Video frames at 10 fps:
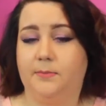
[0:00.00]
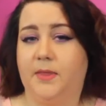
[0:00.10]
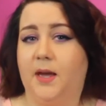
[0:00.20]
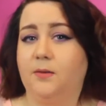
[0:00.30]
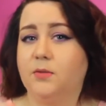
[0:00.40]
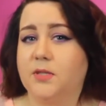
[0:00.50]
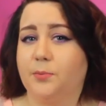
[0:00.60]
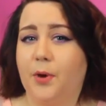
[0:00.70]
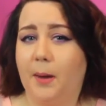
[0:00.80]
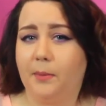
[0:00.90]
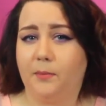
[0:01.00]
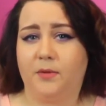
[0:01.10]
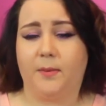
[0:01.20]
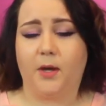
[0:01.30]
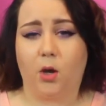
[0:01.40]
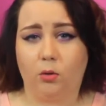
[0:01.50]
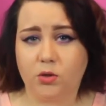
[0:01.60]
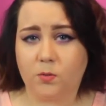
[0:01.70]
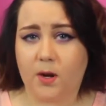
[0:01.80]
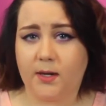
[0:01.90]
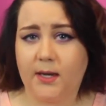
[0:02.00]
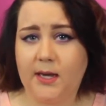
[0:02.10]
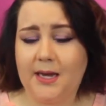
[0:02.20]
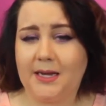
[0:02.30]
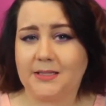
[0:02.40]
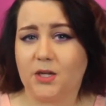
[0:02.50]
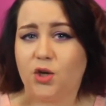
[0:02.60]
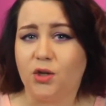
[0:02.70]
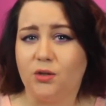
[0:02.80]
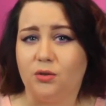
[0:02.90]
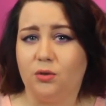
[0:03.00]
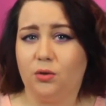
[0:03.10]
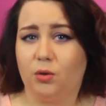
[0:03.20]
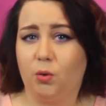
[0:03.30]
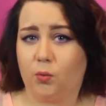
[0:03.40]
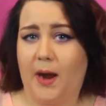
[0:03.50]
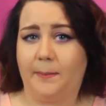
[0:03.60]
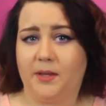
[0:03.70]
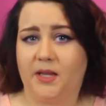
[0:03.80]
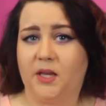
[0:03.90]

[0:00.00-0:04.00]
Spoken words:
And that was the problem with my Coach one, is I couldn't grab it.